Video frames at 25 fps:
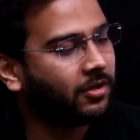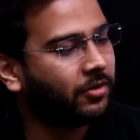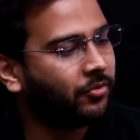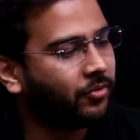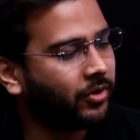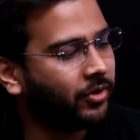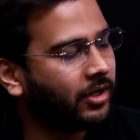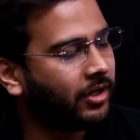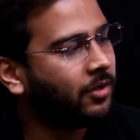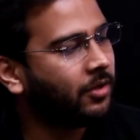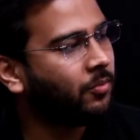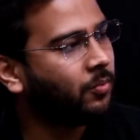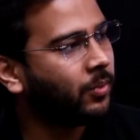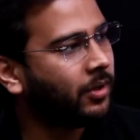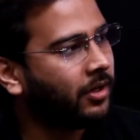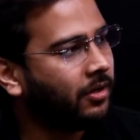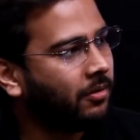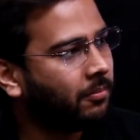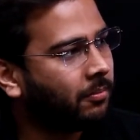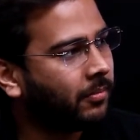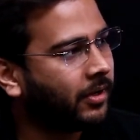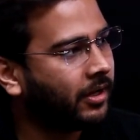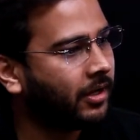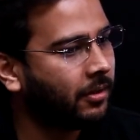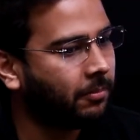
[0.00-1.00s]
really well
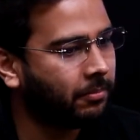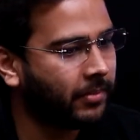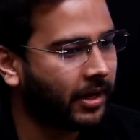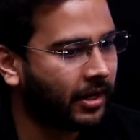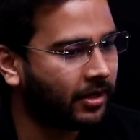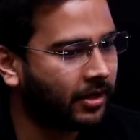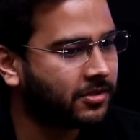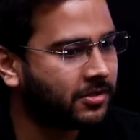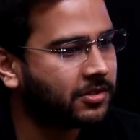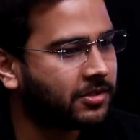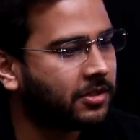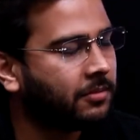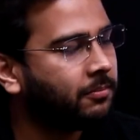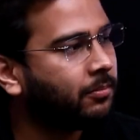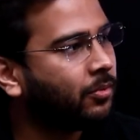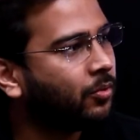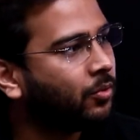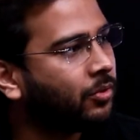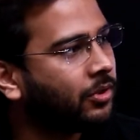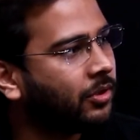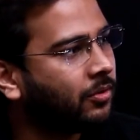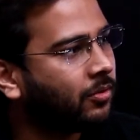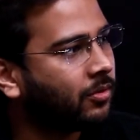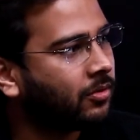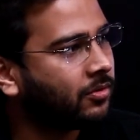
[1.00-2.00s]
by balancing
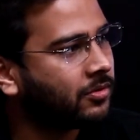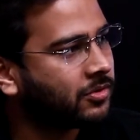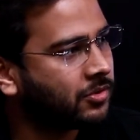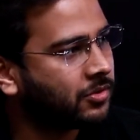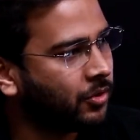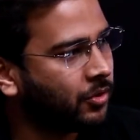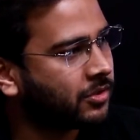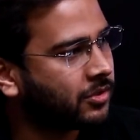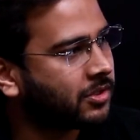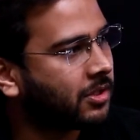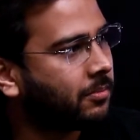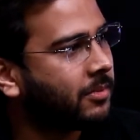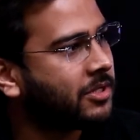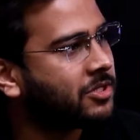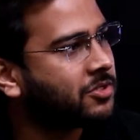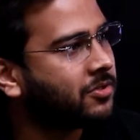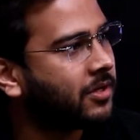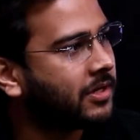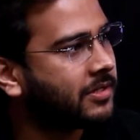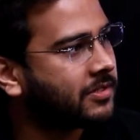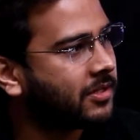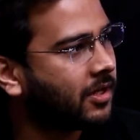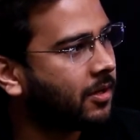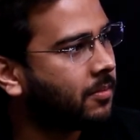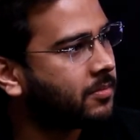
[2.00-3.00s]
both you know your semester
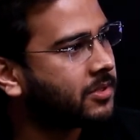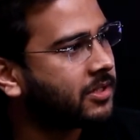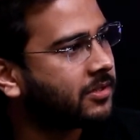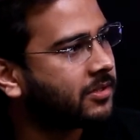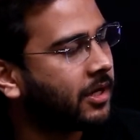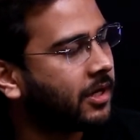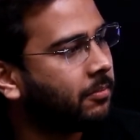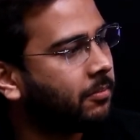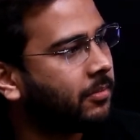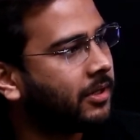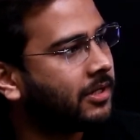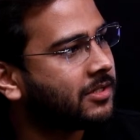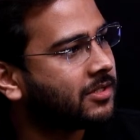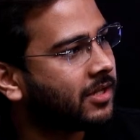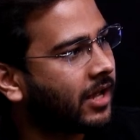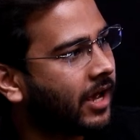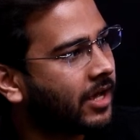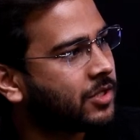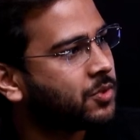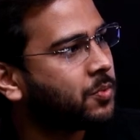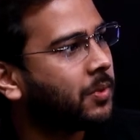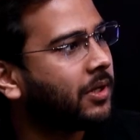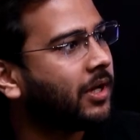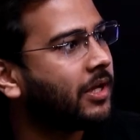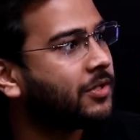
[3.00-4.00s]
exams assignments as
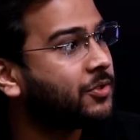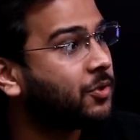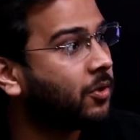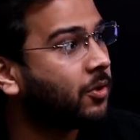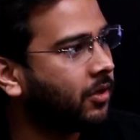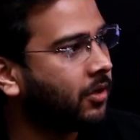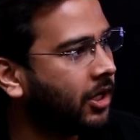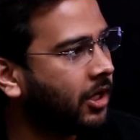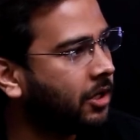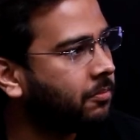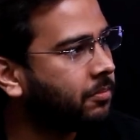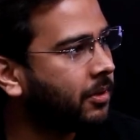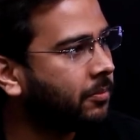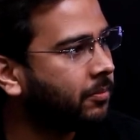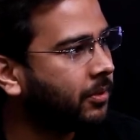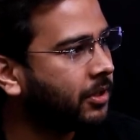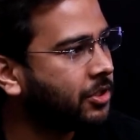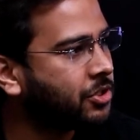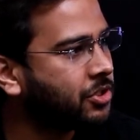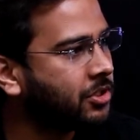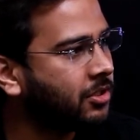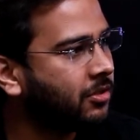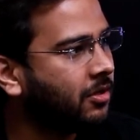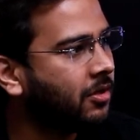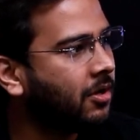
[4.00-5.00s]
well as your gate
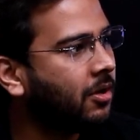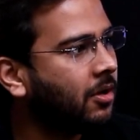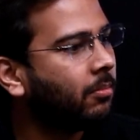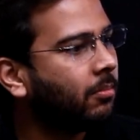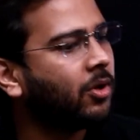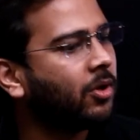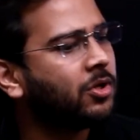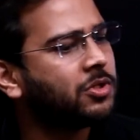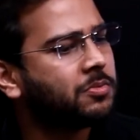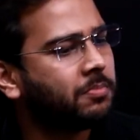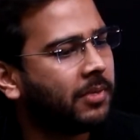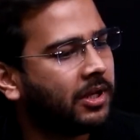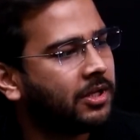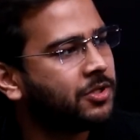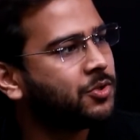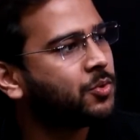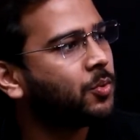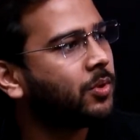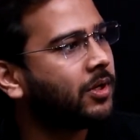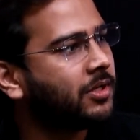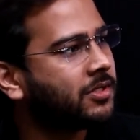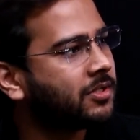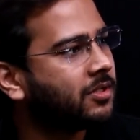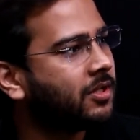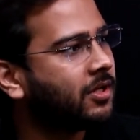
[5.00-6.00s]
preparation because many
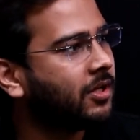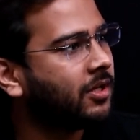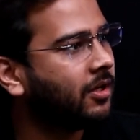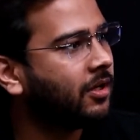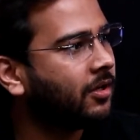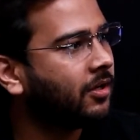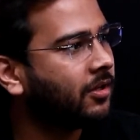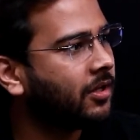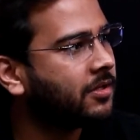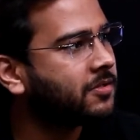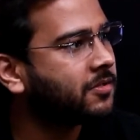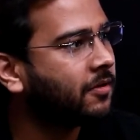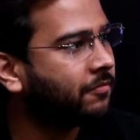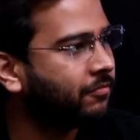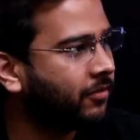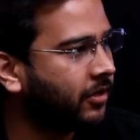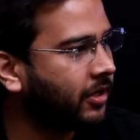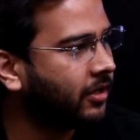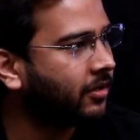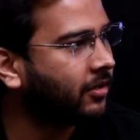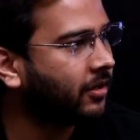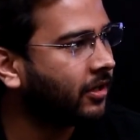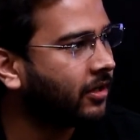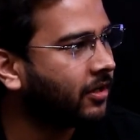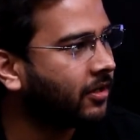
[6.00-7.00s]
students they they suffer
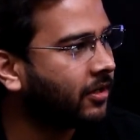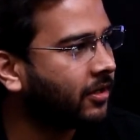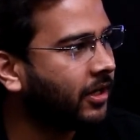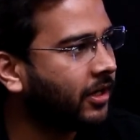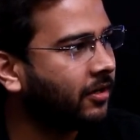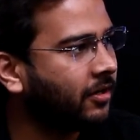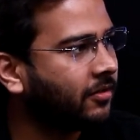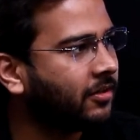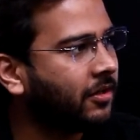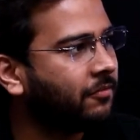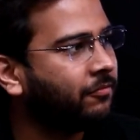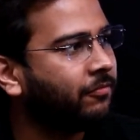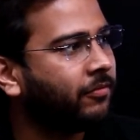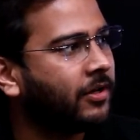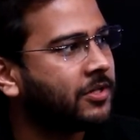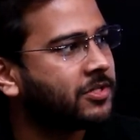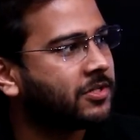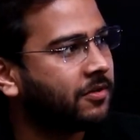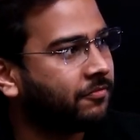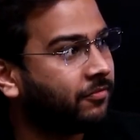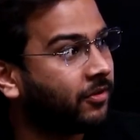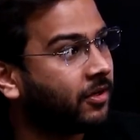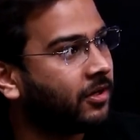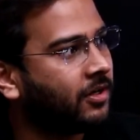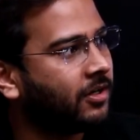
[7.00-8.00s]
in that right they face
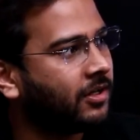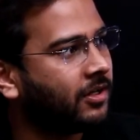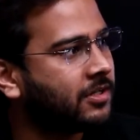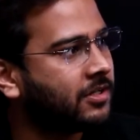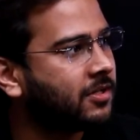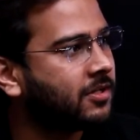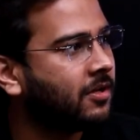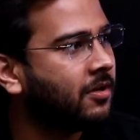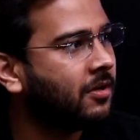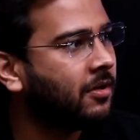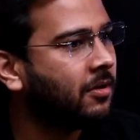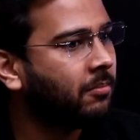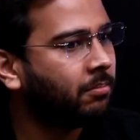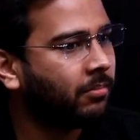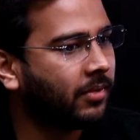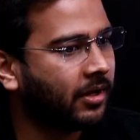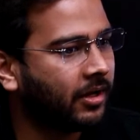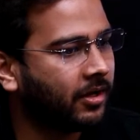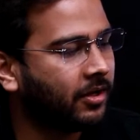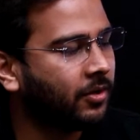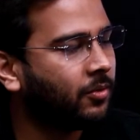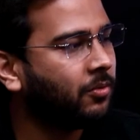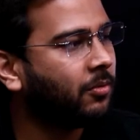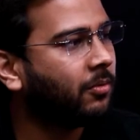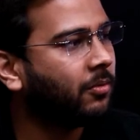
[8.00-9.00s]
difficulties by
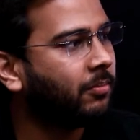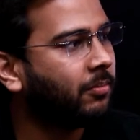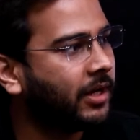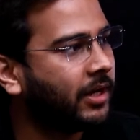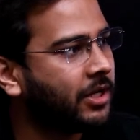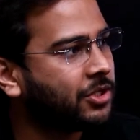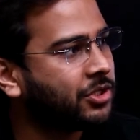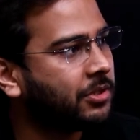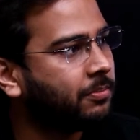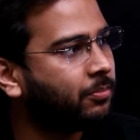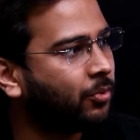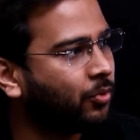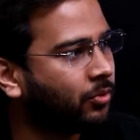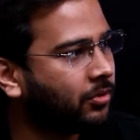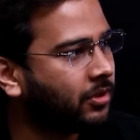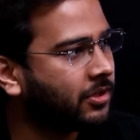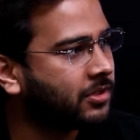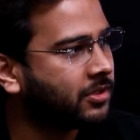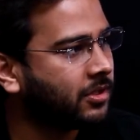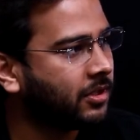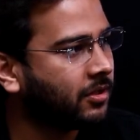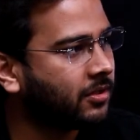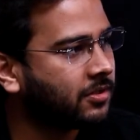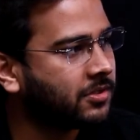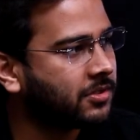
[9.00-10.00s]
you know managing both the
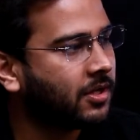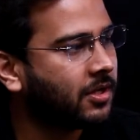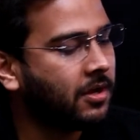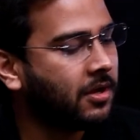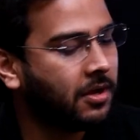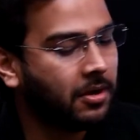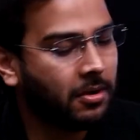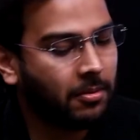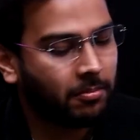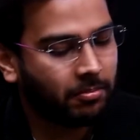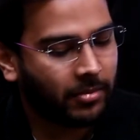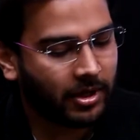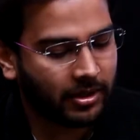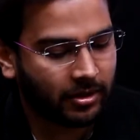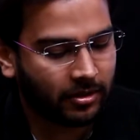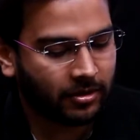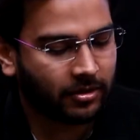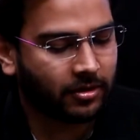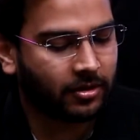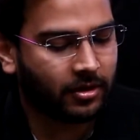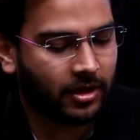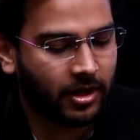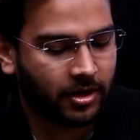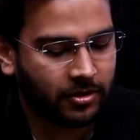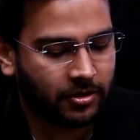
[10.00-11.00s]
things but
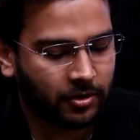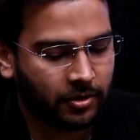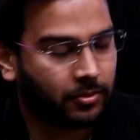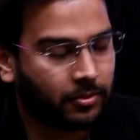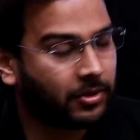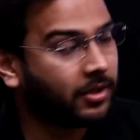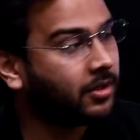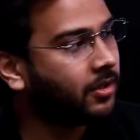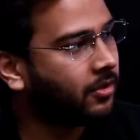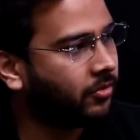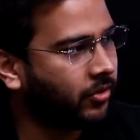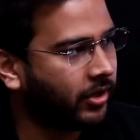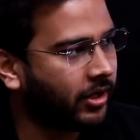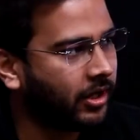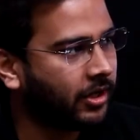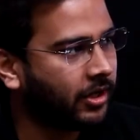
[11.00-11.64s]
yeah you did a really